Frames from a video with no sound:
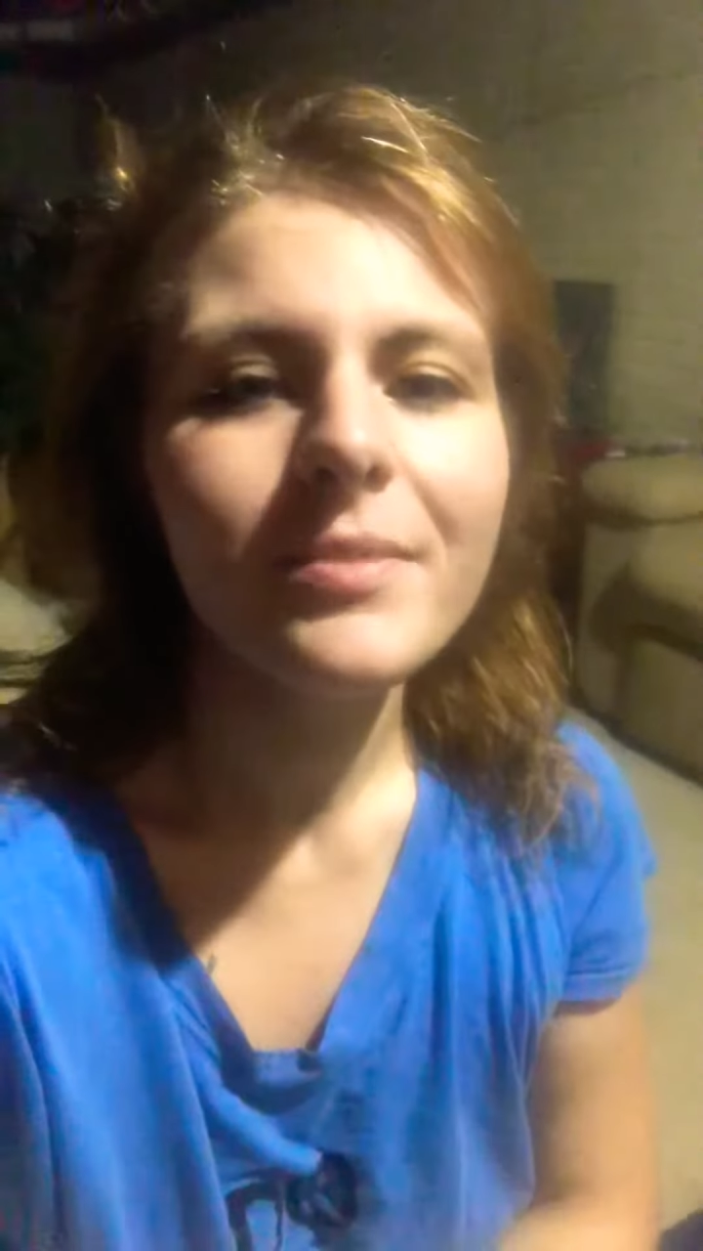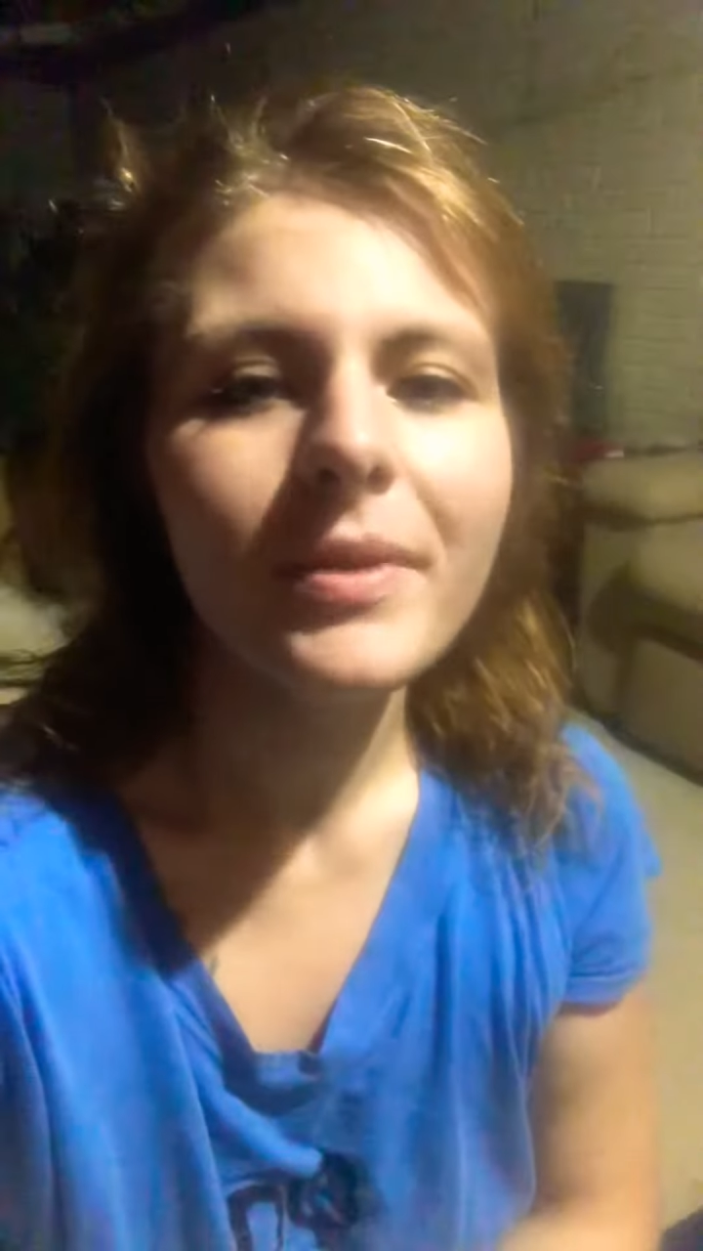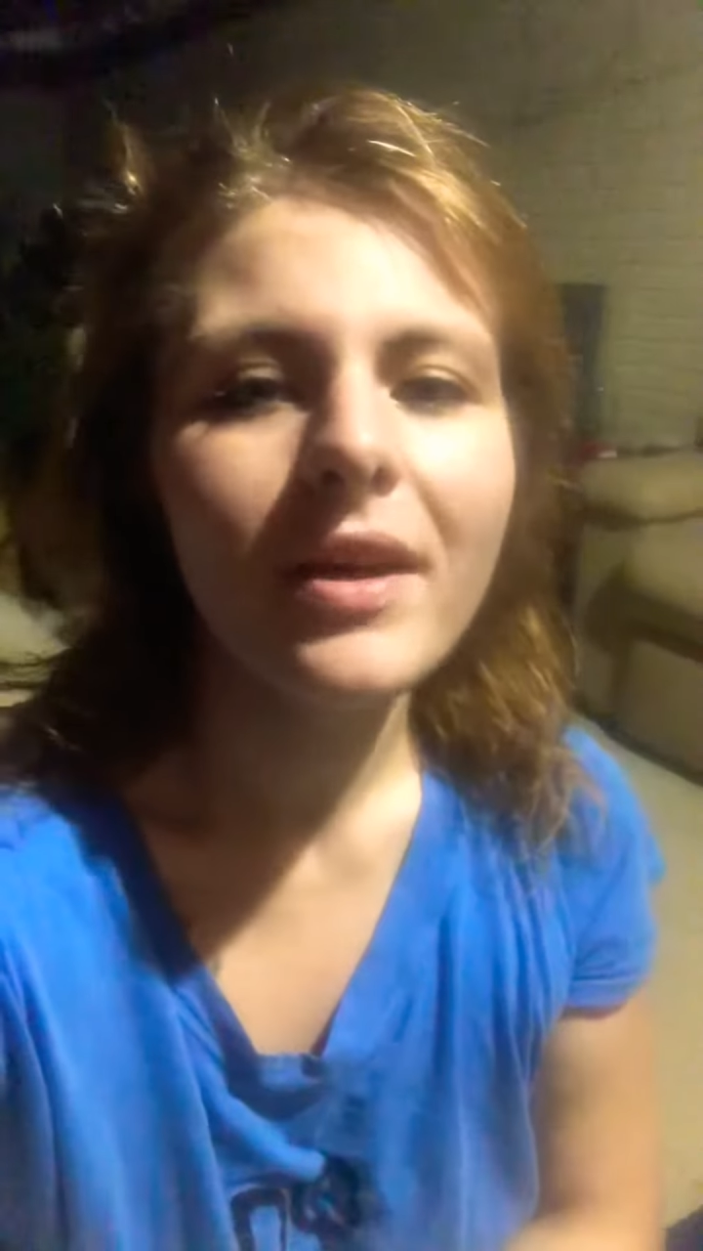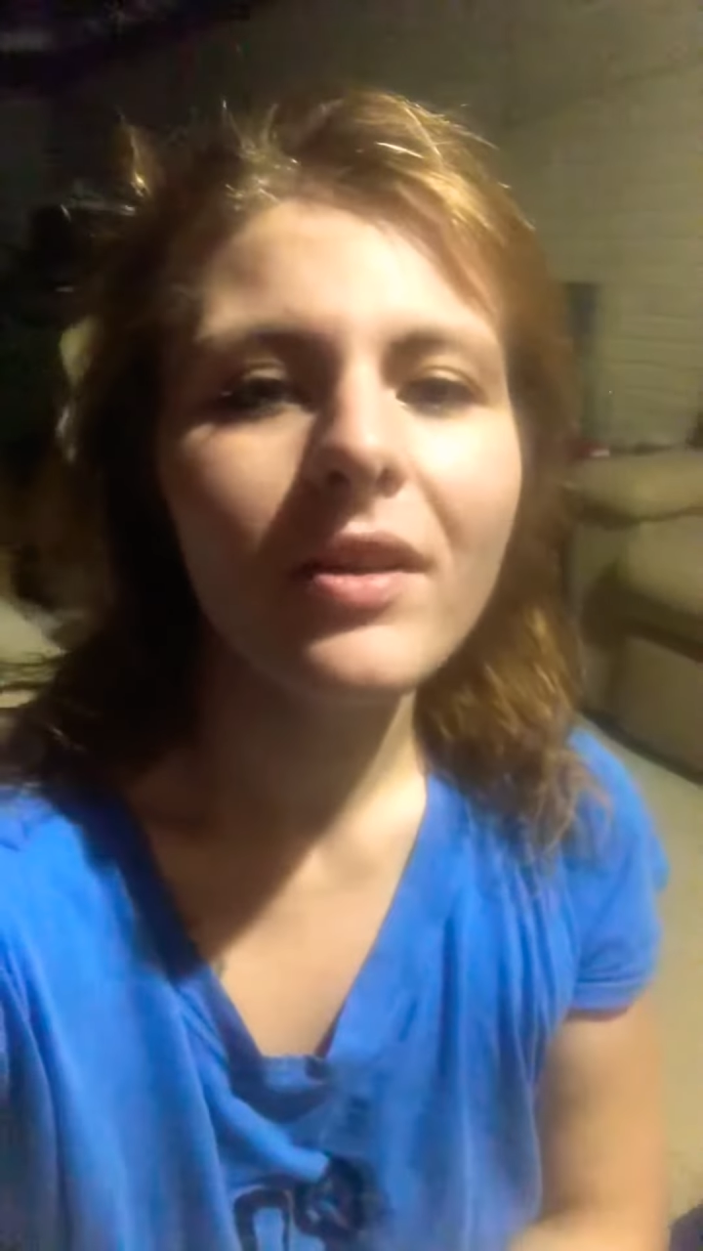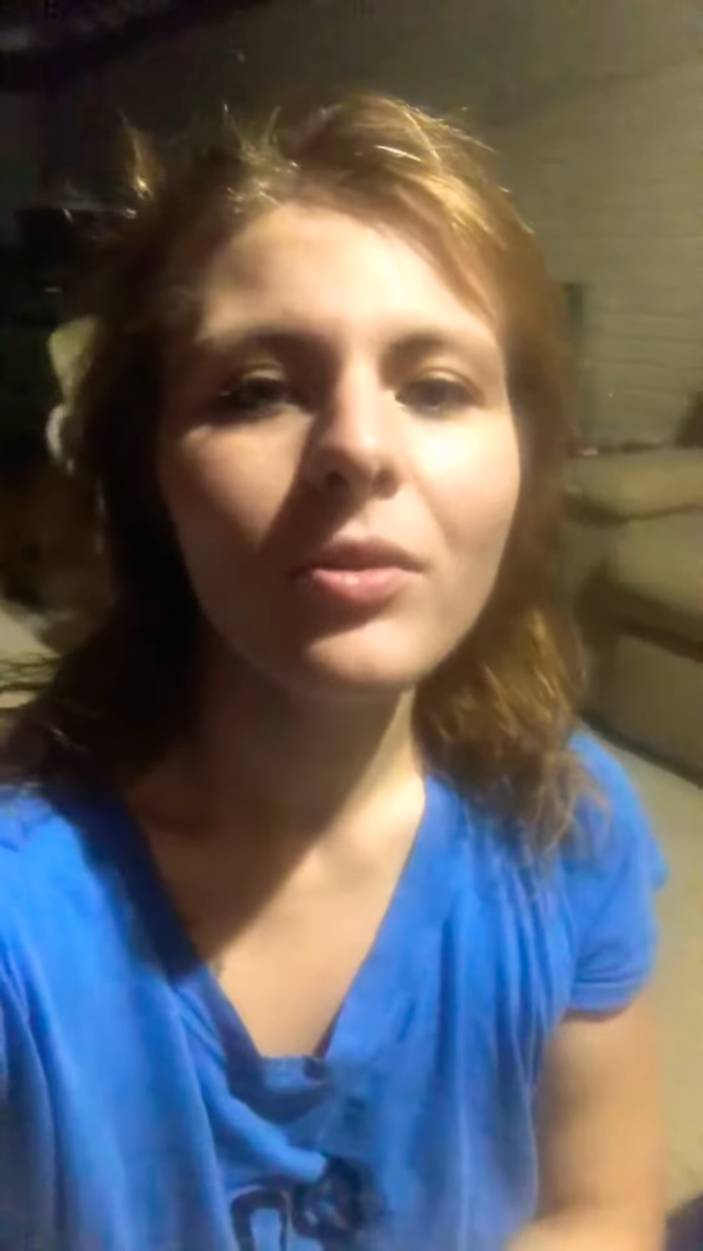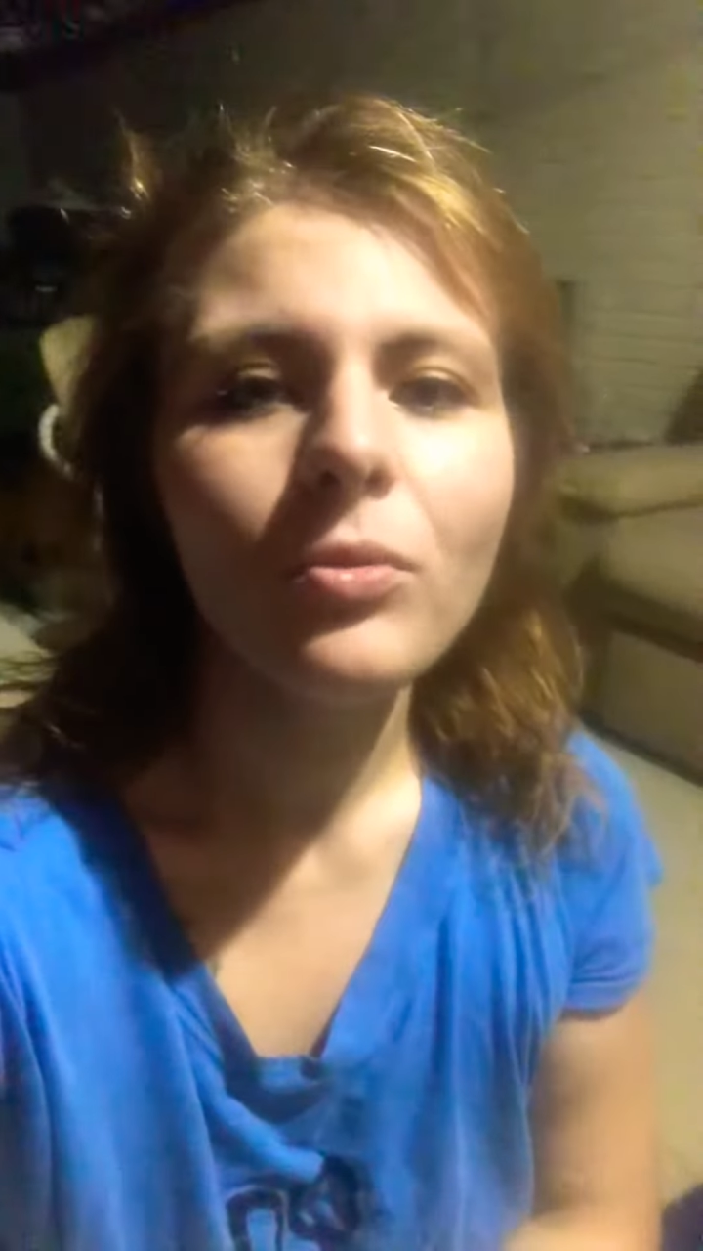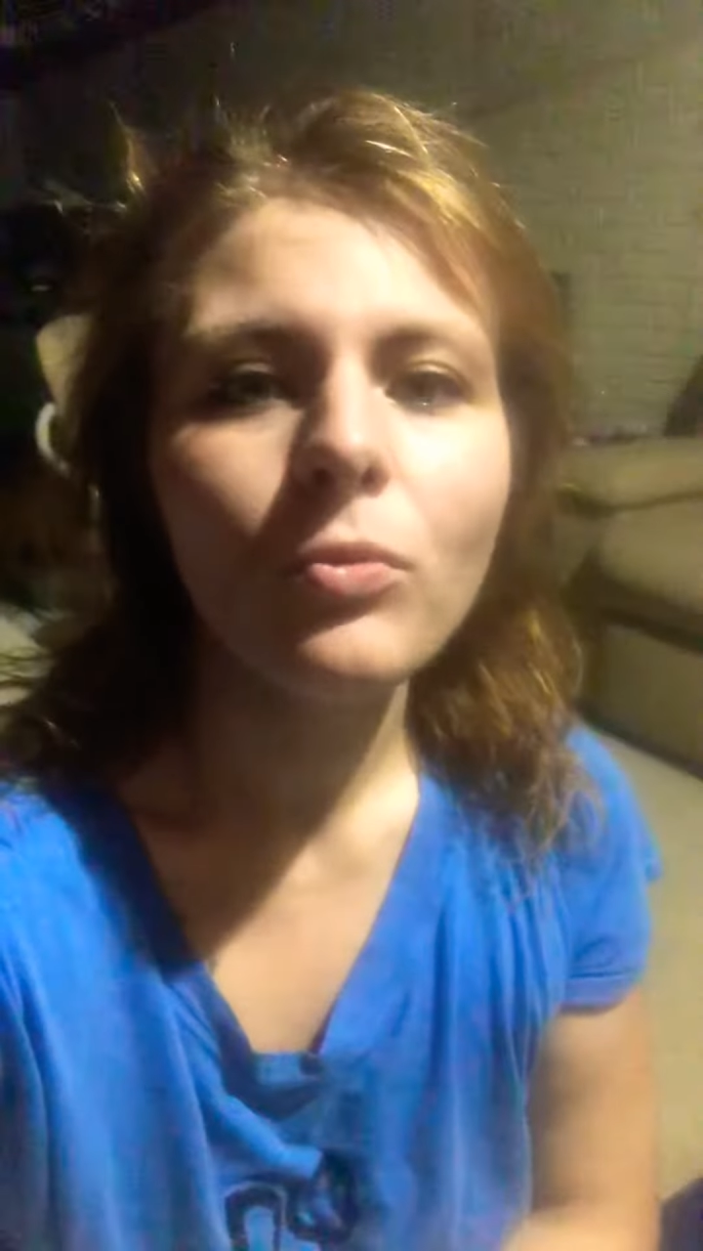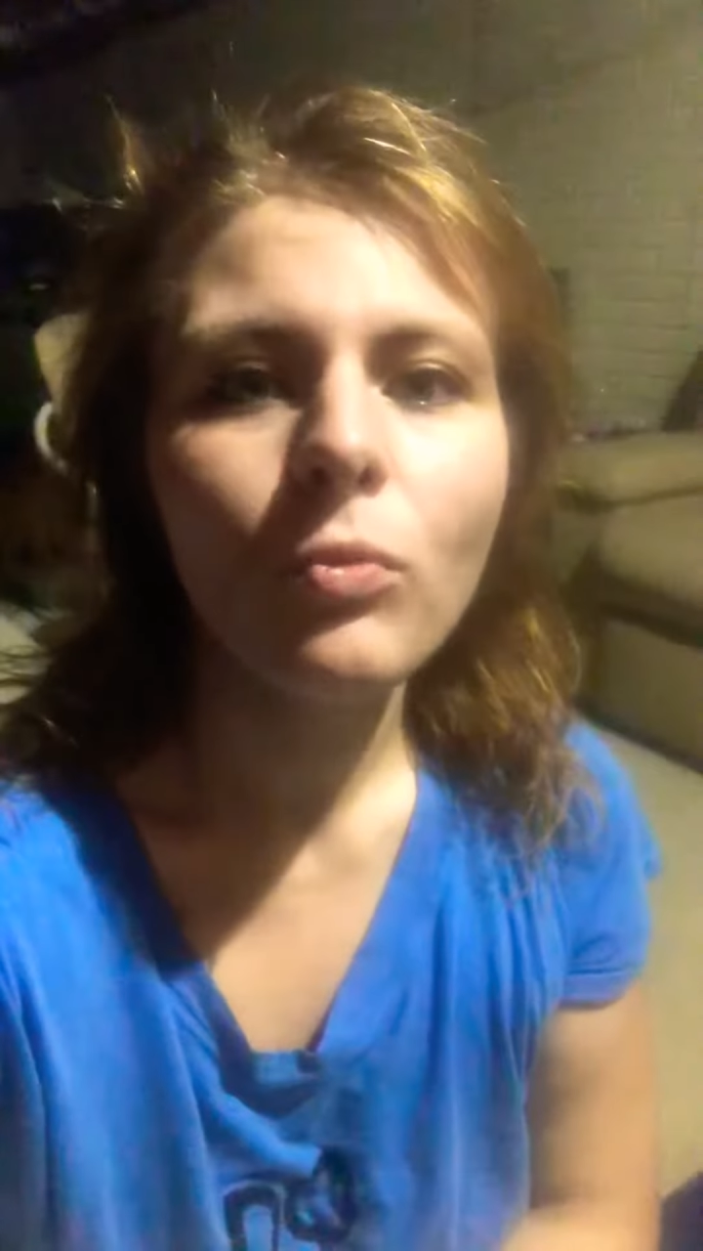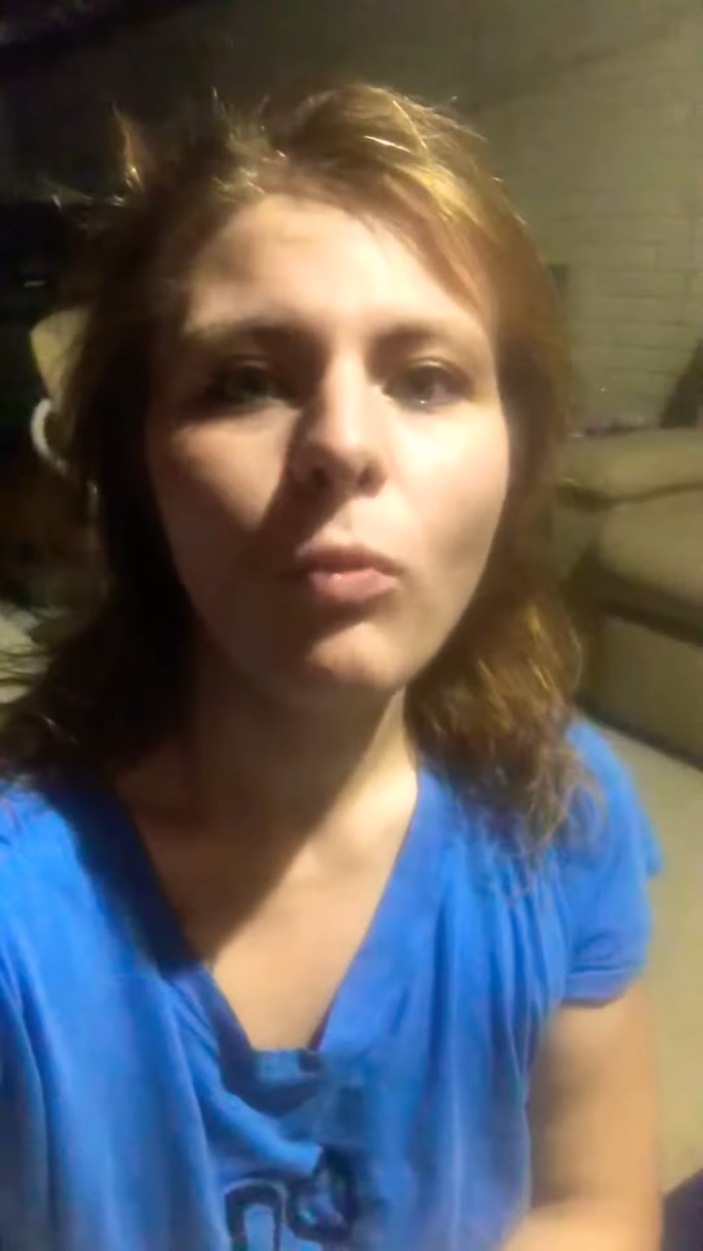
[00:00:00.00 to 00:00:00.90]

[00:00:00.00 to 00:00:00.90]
about